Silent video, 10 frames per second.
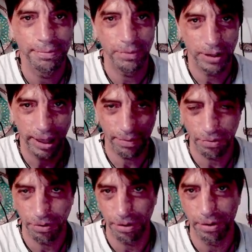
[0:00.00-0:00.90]
you have
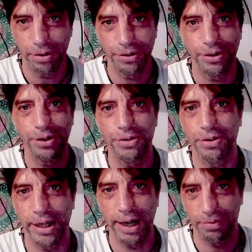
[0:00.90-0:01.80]
to relearn things
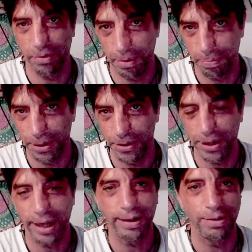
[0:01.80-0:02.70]
you have to repeat
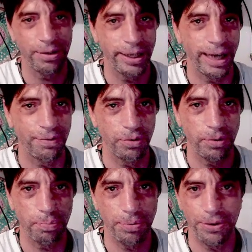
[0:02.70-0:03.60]
cycle you have to
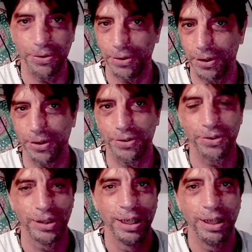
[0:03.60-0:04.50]
repeat things
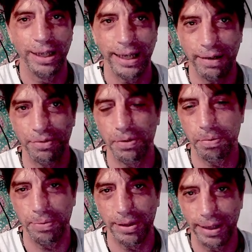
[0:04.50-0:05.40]
you have to
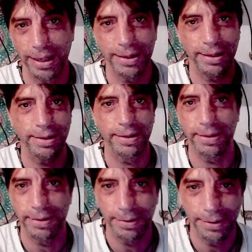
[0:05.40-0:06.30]
repeat lessons
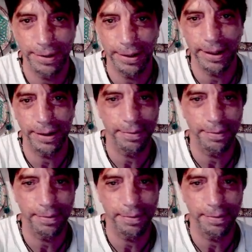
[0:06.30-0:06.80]
there